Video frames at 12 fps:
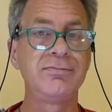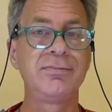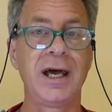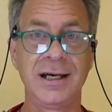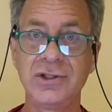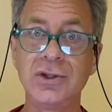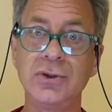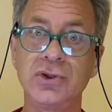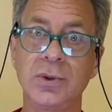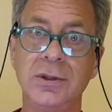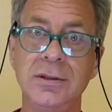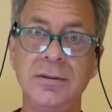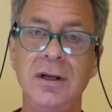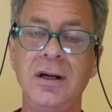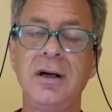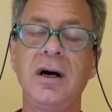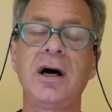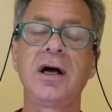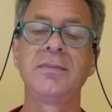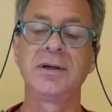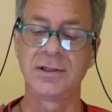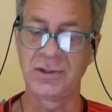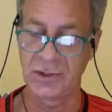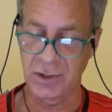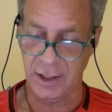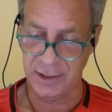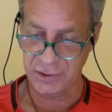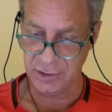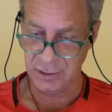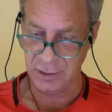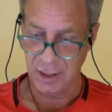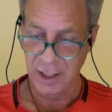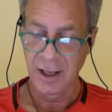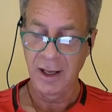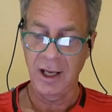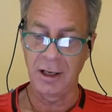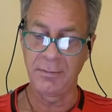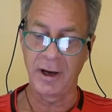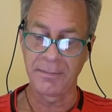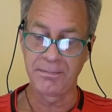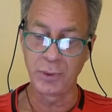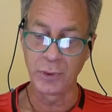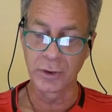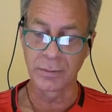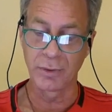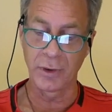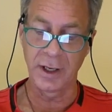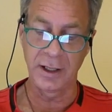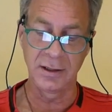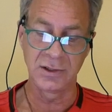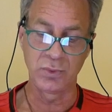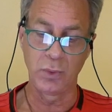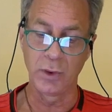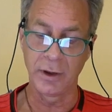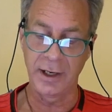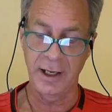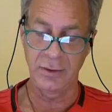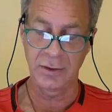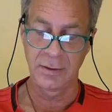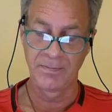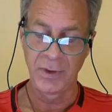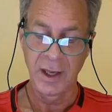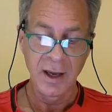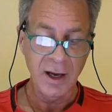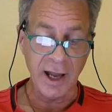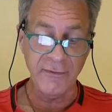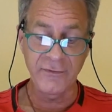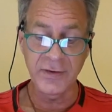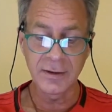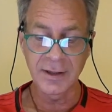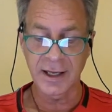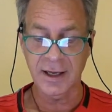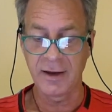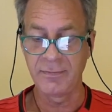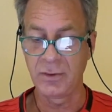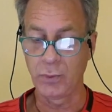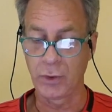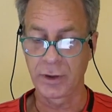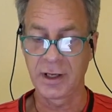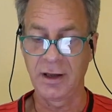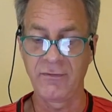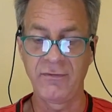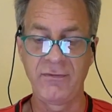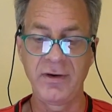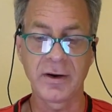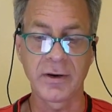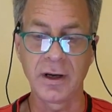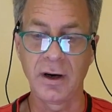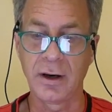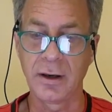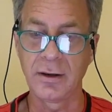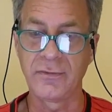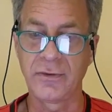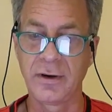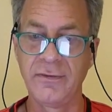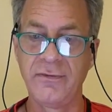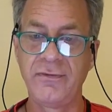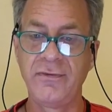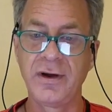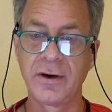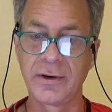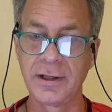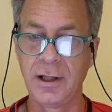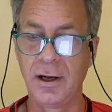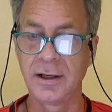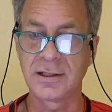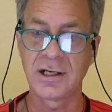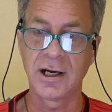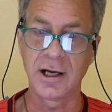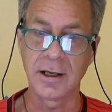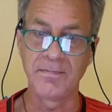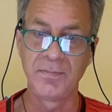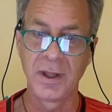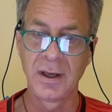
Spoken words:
as usual, I'm exhausted, and my poor brain is worn out. I feel like I've been working very hard for a very long time,